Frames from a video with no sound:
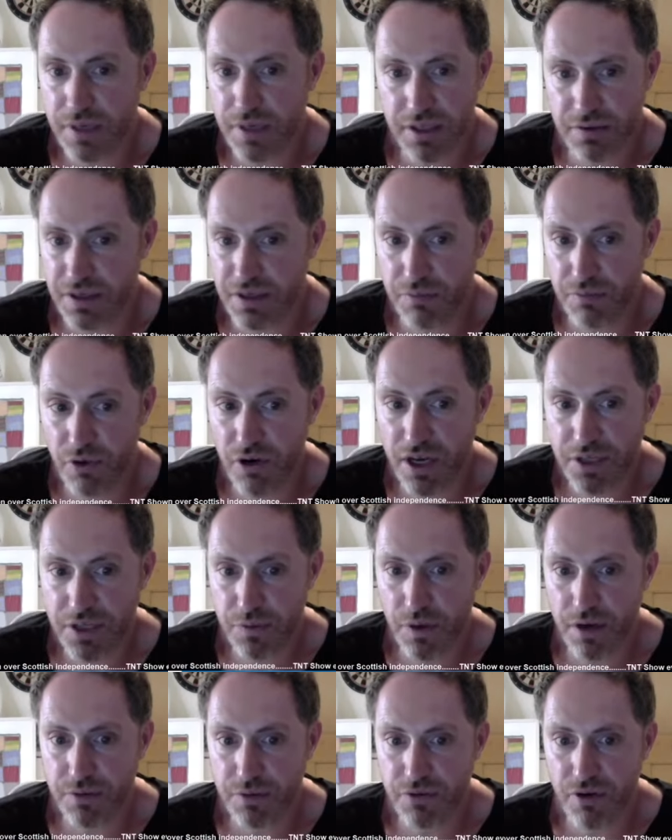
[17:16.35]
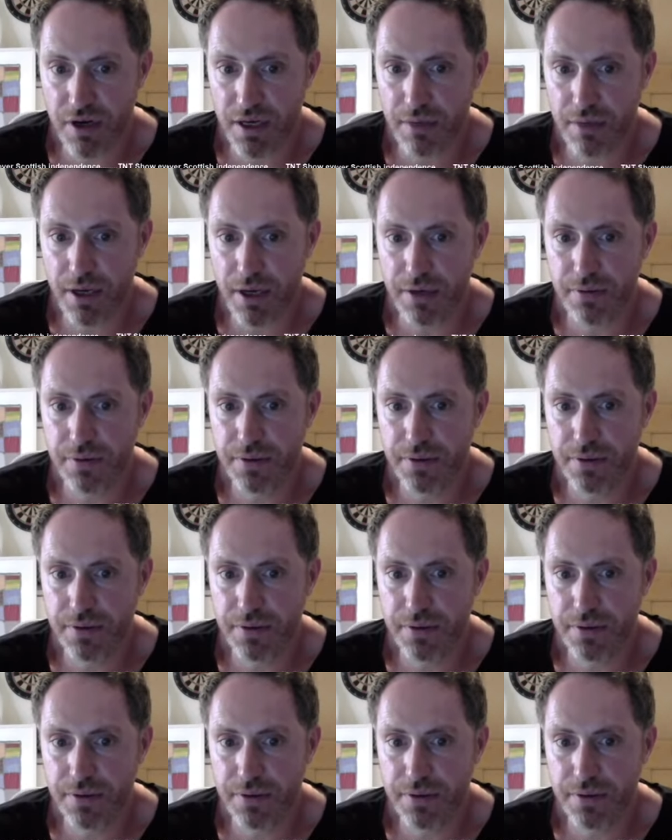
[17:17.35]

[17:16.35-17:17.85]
It's more or less what I was writing about.